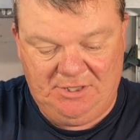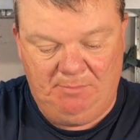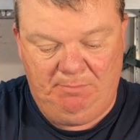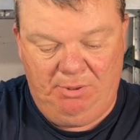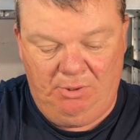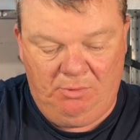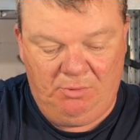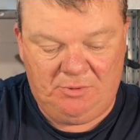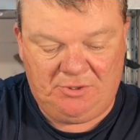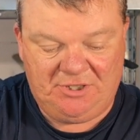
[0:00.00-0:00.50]
to
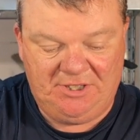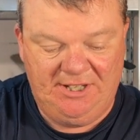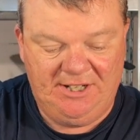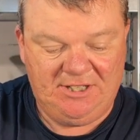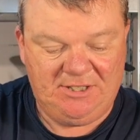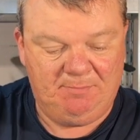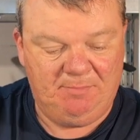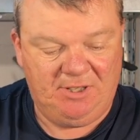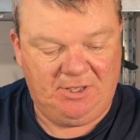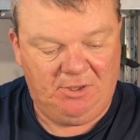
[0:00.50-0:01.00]
pause
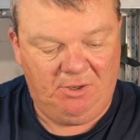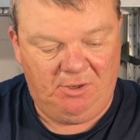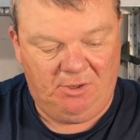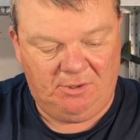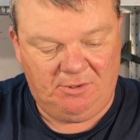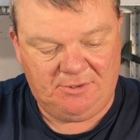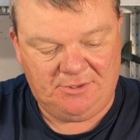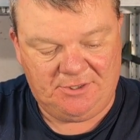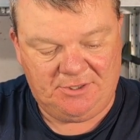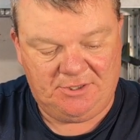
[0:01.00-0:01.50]
this
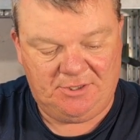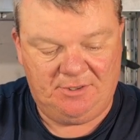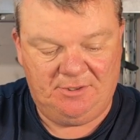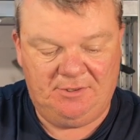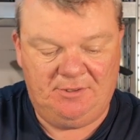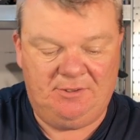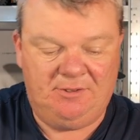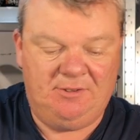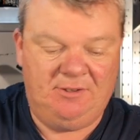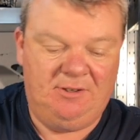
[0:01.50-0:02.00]
because
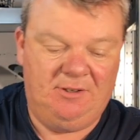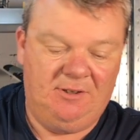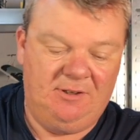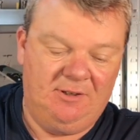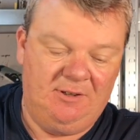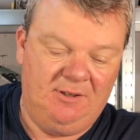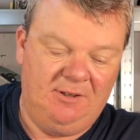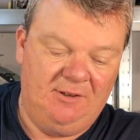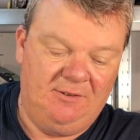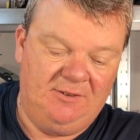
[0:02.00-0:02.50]

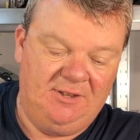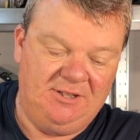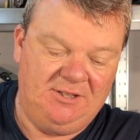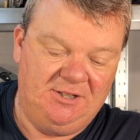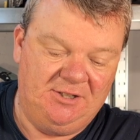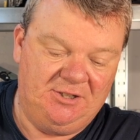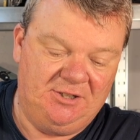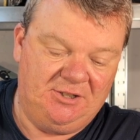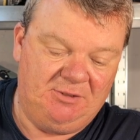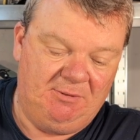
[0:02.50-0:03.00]
this
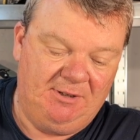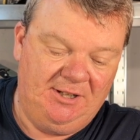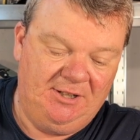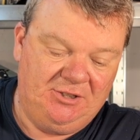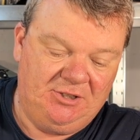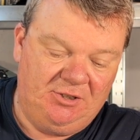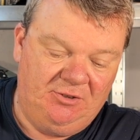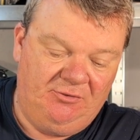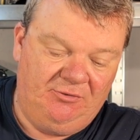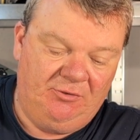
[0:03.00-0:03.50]
is a
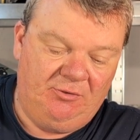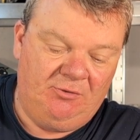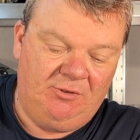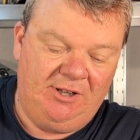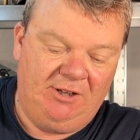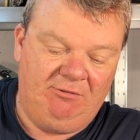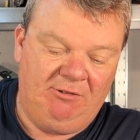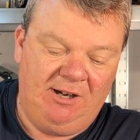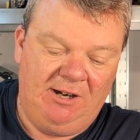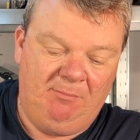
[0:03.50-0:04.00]

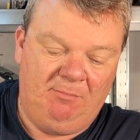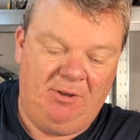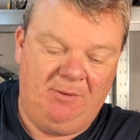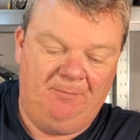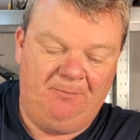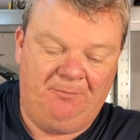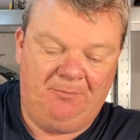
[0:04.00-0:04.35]
2240 grip.